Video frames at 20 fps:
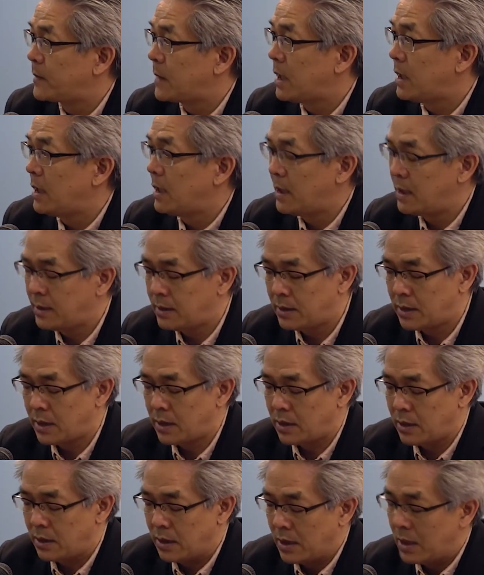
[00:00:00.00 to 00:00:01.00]
And,
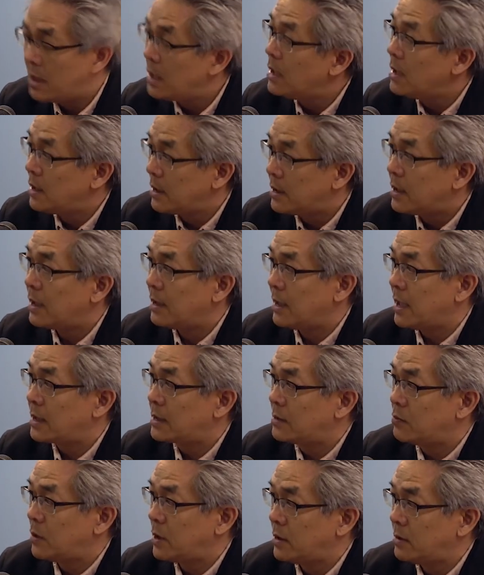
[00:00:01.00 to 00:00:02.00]
uh, and
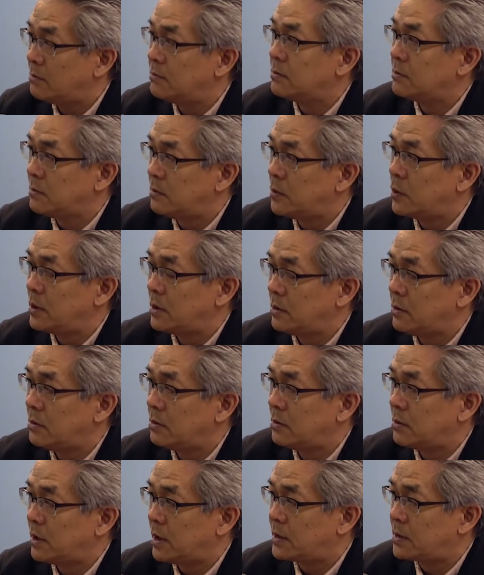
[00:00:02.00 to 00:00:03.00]
that's you, when,
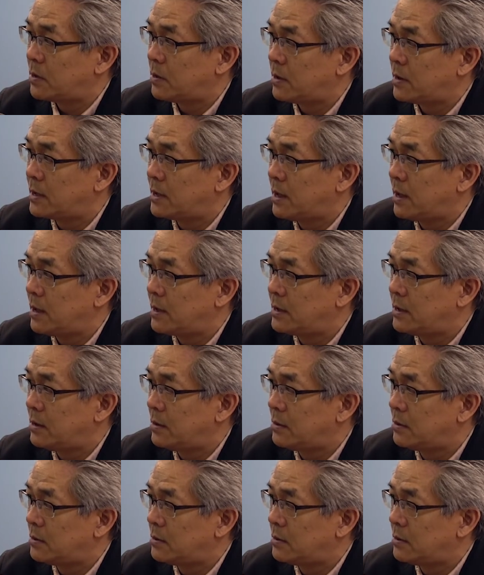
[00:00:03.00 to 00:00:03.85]
when I started CIC.